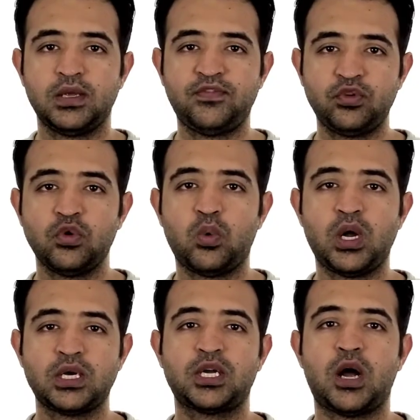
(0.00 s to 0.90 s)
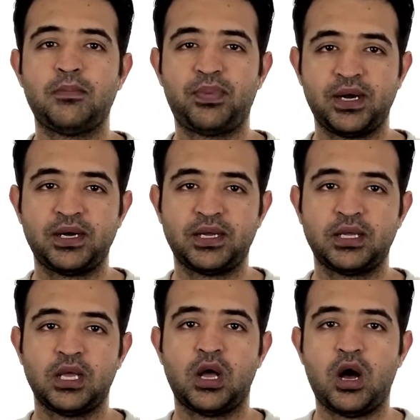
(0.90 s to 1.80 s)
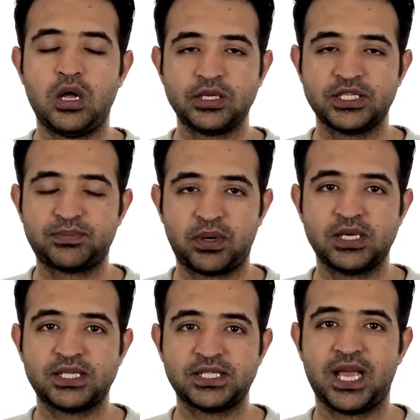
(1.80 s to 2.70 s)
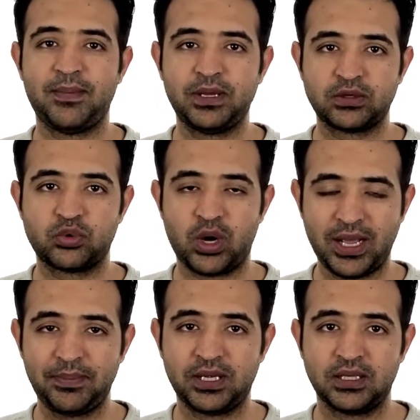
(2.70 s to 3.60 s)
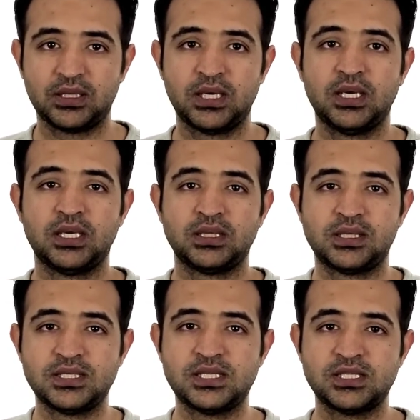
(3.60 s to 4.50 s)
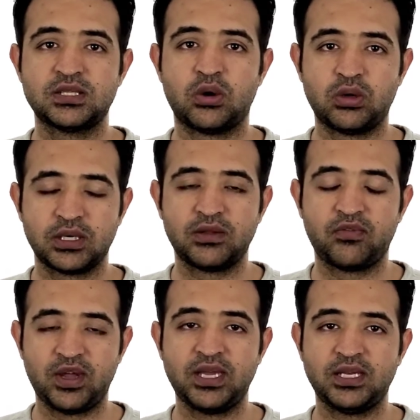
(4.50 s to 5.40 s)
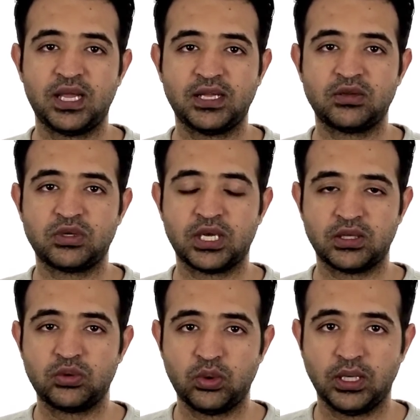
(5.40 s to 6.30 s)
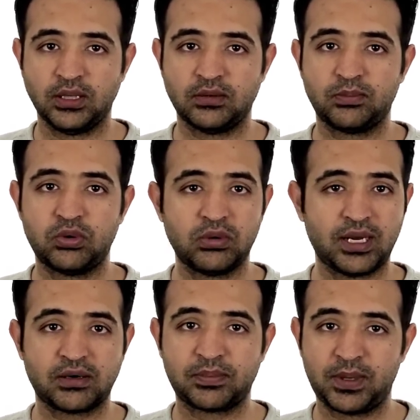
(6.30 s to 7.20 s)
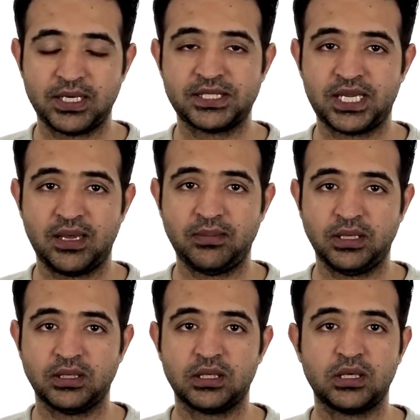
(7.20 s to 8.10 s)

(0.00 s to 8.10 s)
If you want to compare all this process apple to apple, this is the only way that you can do it. Pull and replace cabinet.